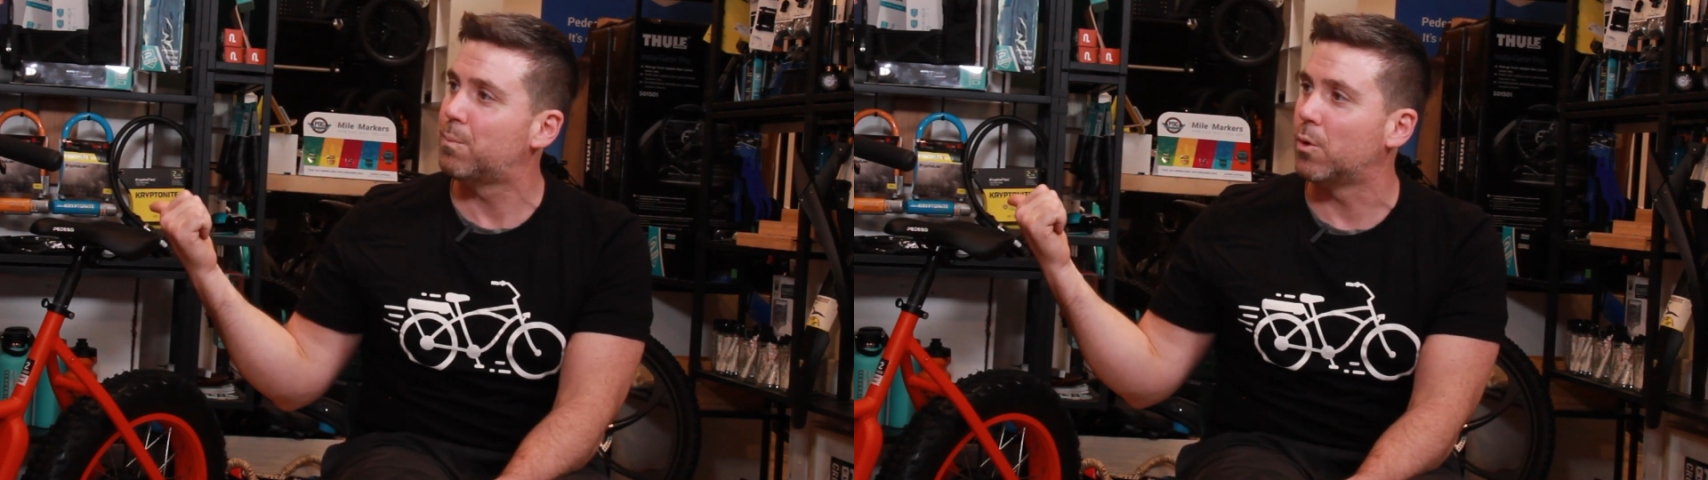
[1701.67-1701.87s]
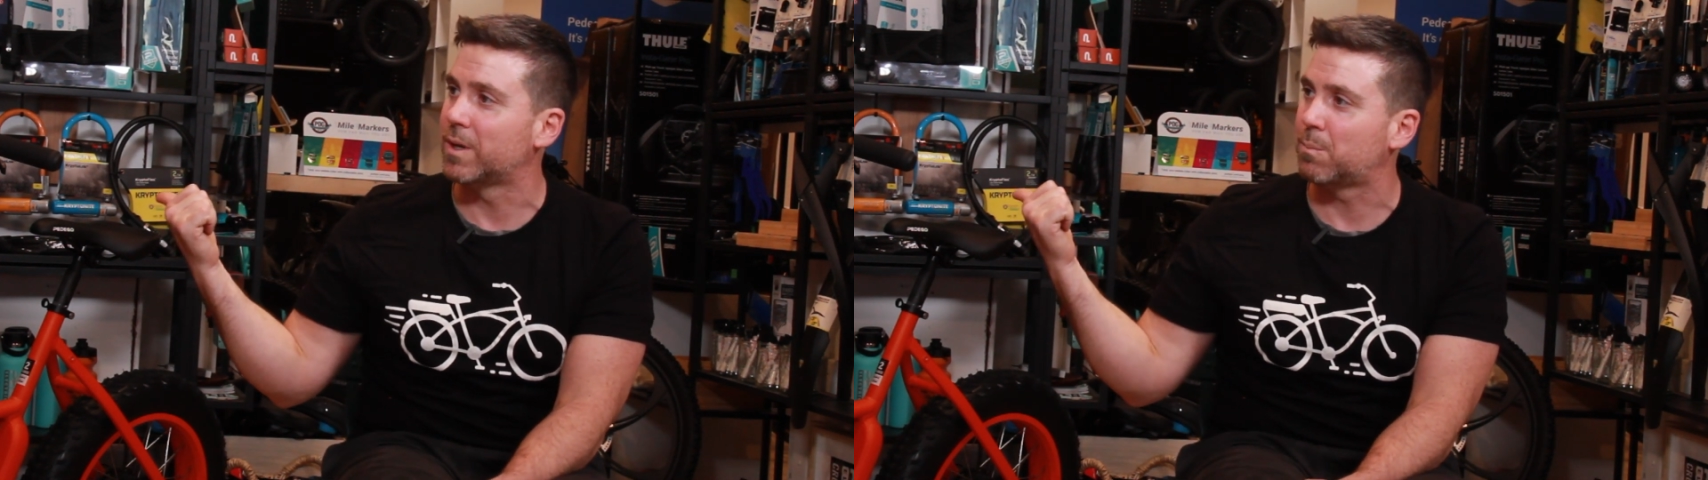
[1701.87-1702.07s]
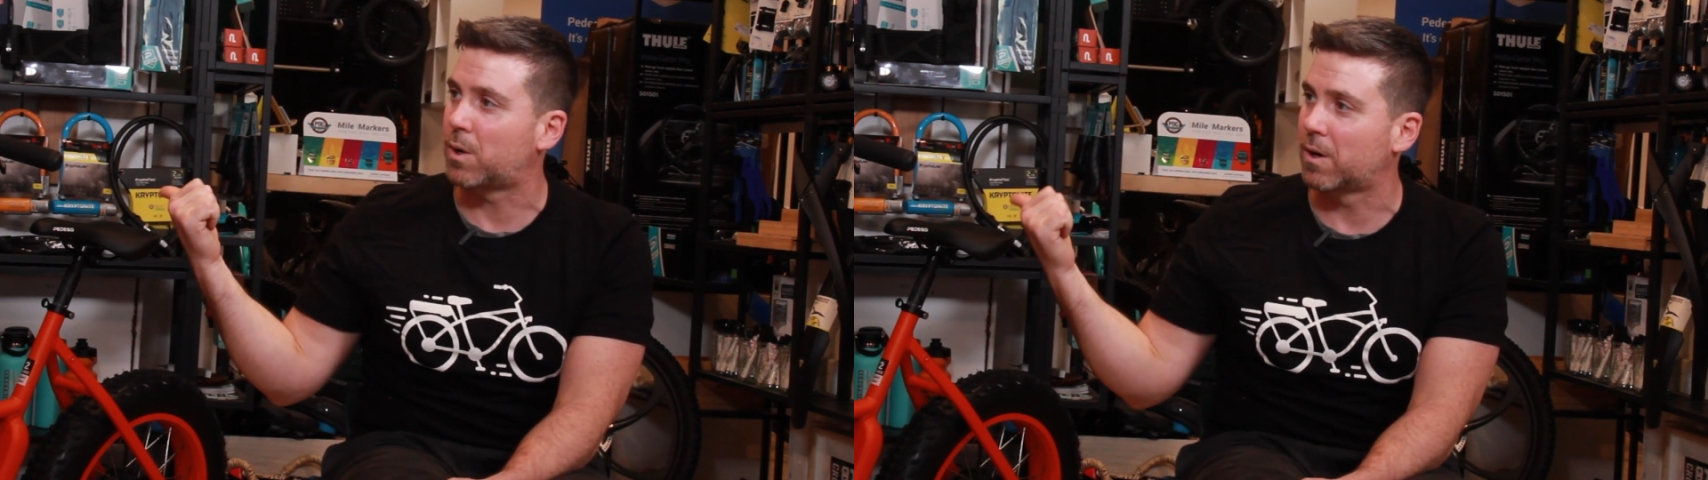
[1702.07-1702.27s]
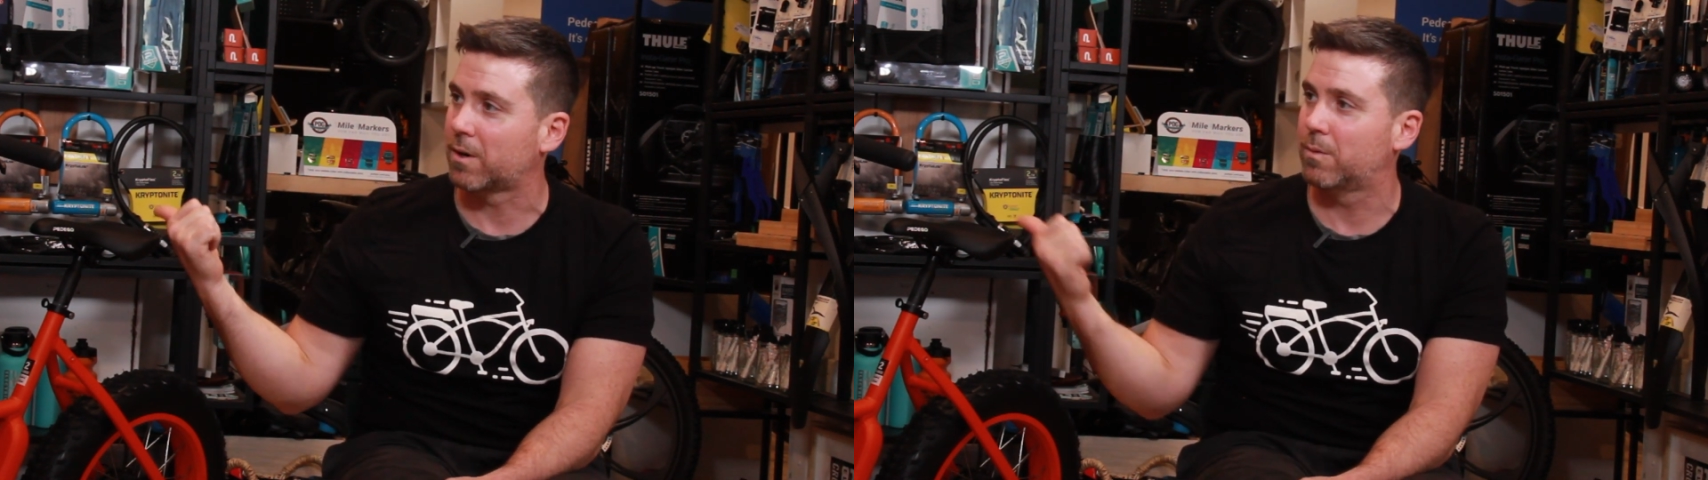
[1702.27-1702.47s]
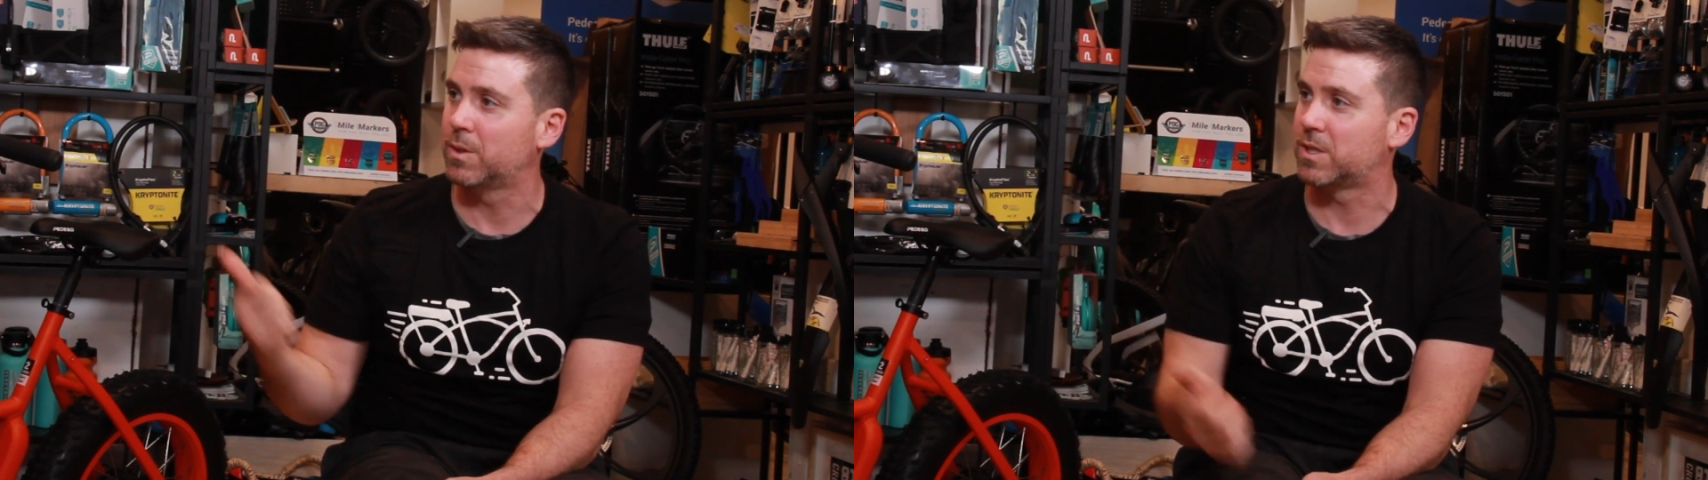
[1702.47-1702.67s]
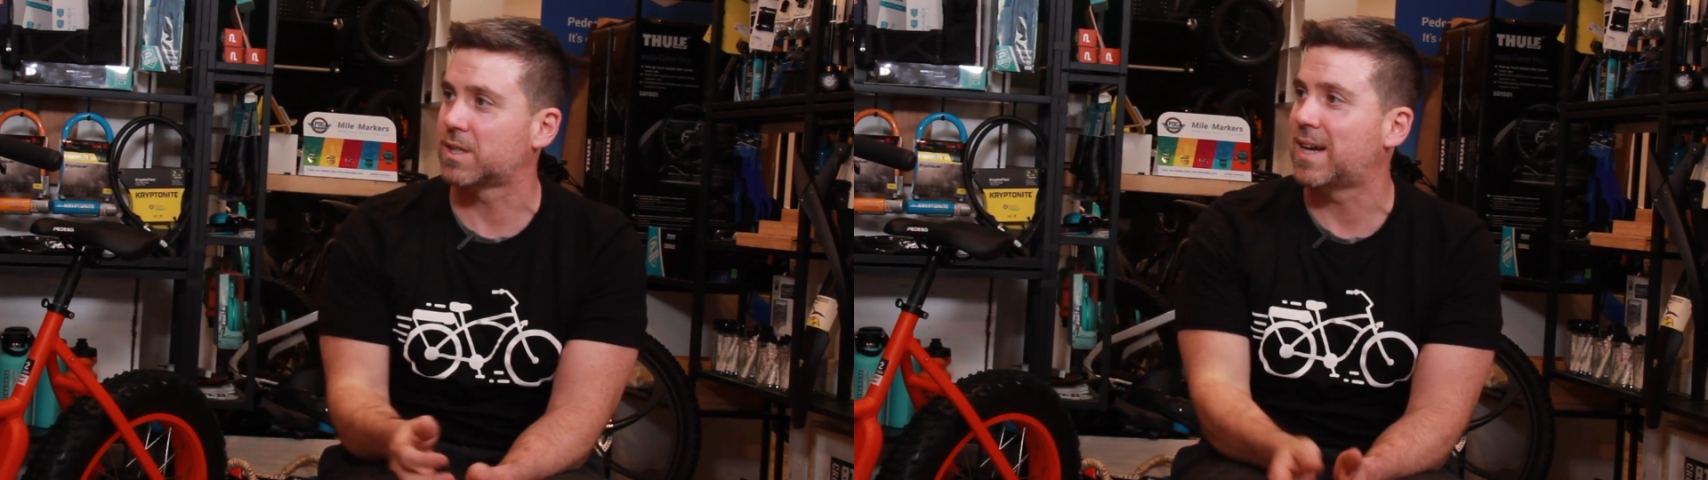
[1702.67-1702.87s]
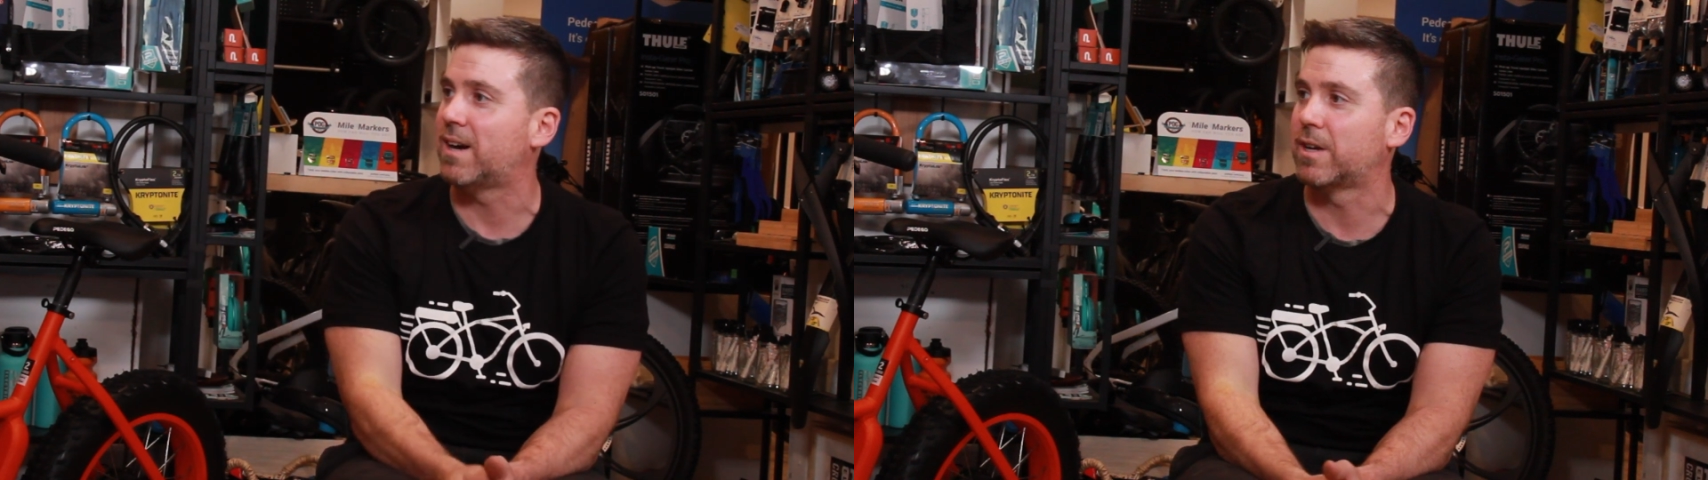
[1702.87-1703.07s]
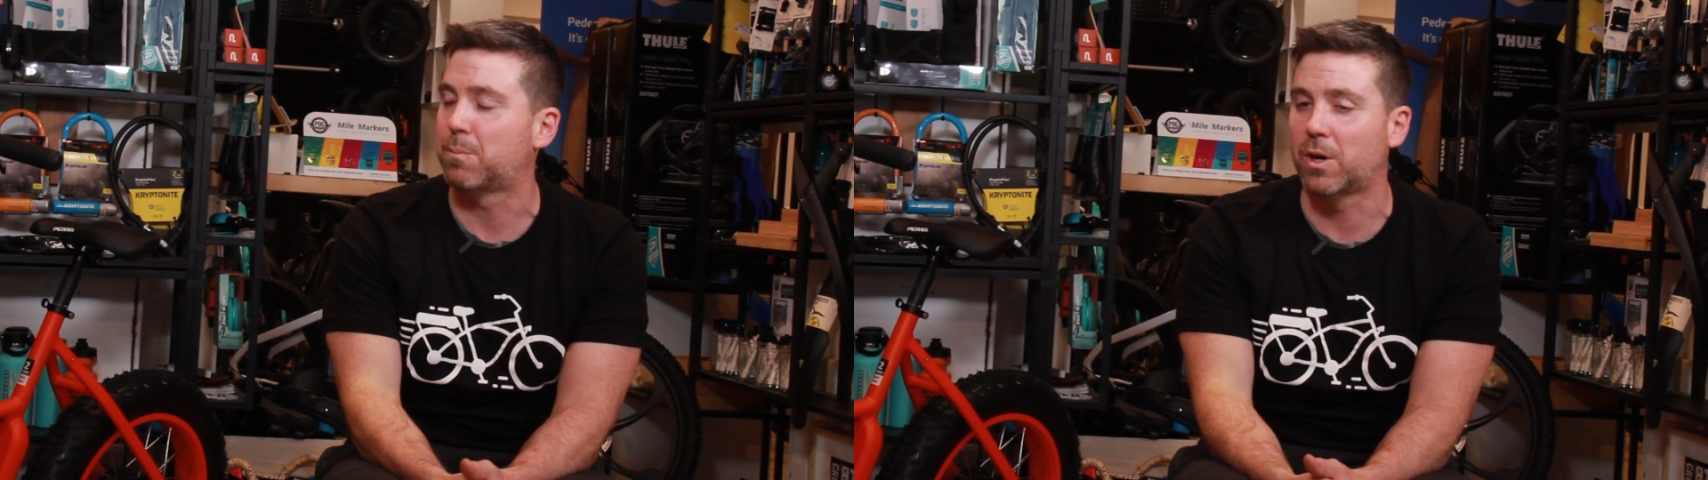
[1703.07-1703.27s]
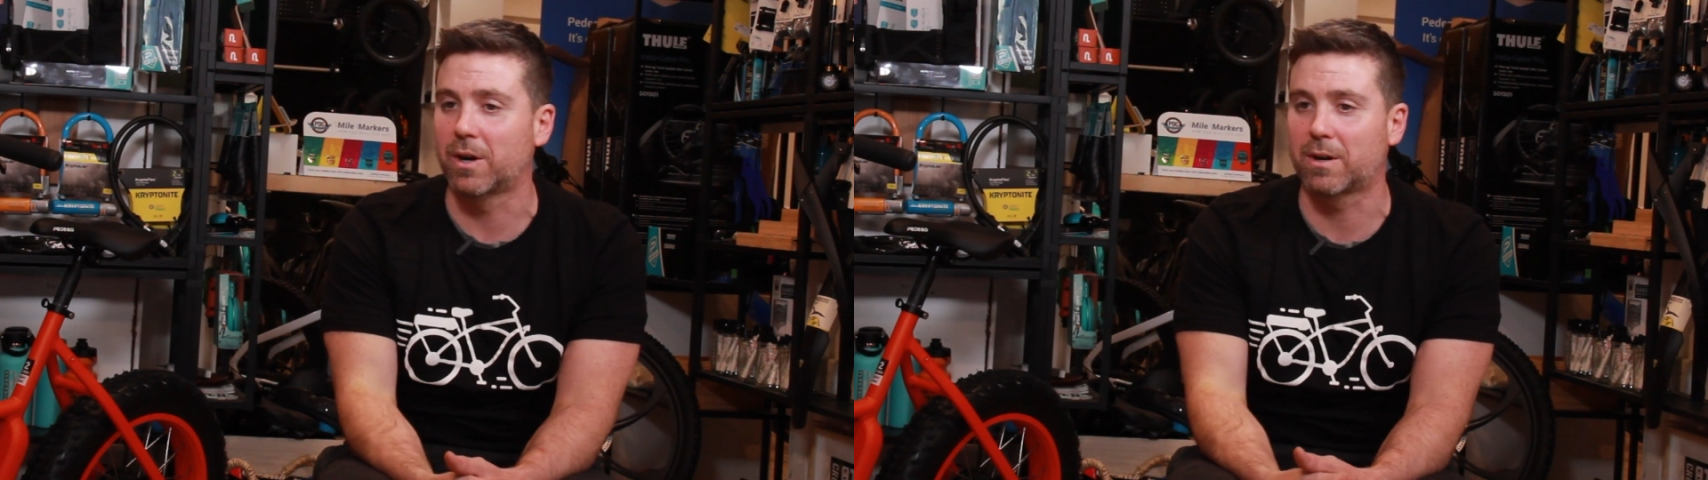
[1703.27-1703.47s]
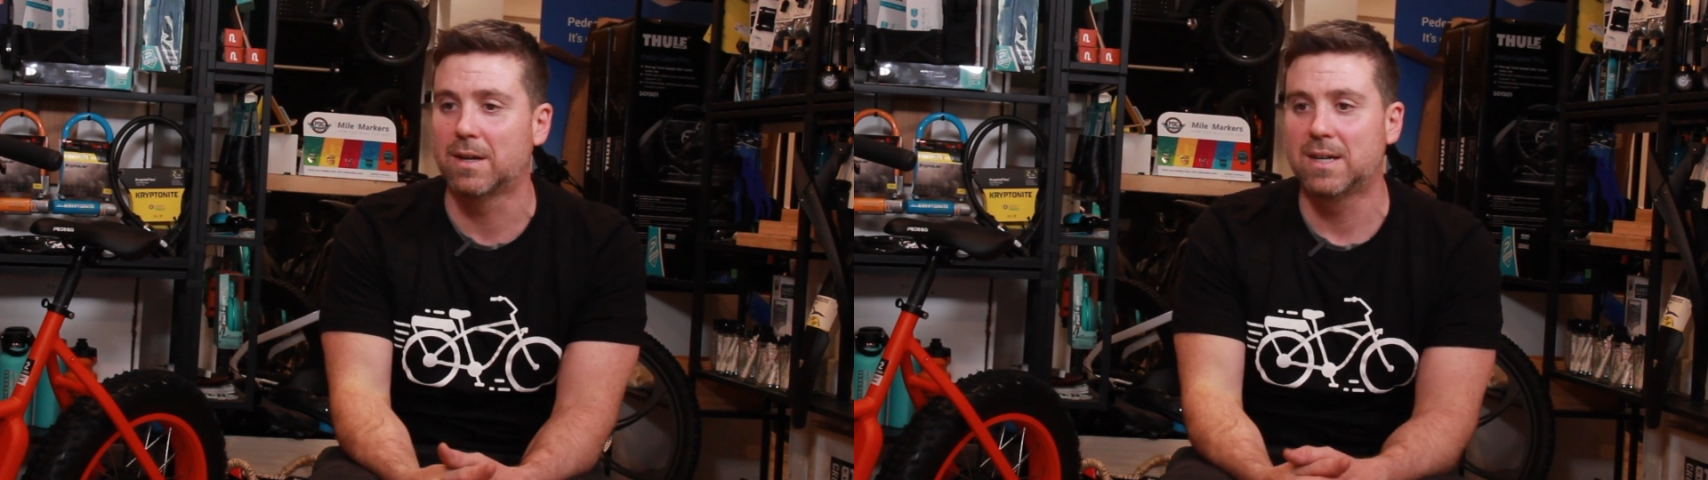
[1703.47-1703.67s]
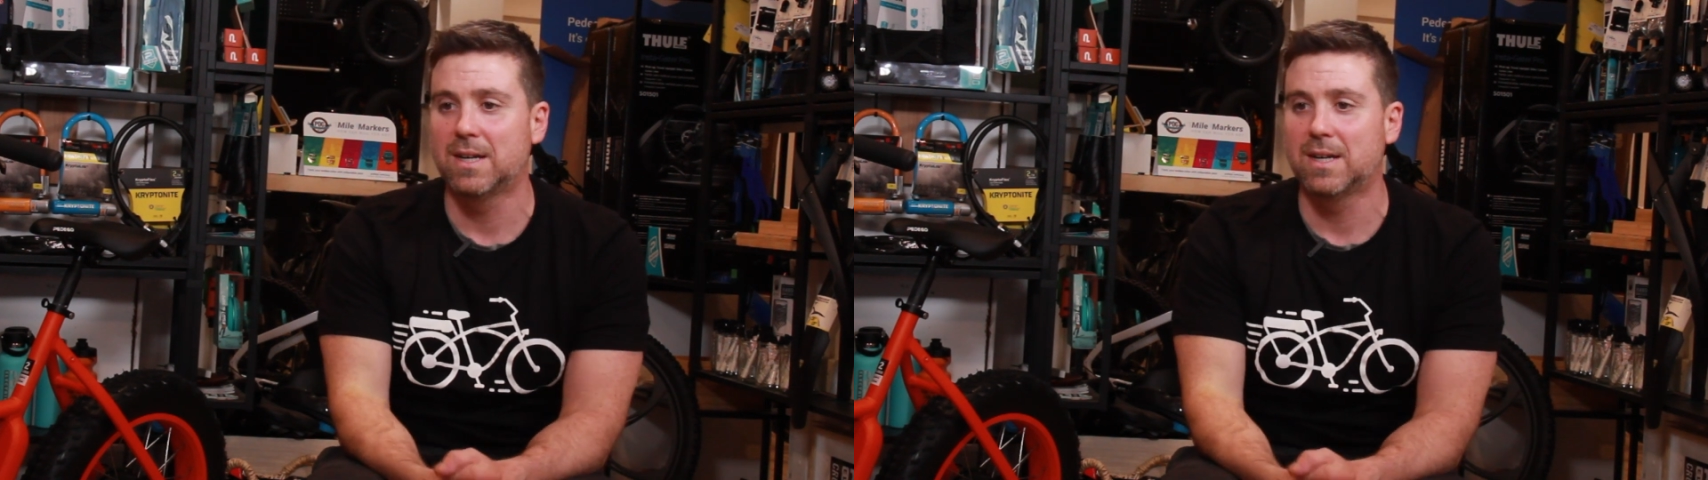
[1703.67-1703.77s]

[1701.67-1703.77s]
Point Park, which is a county park.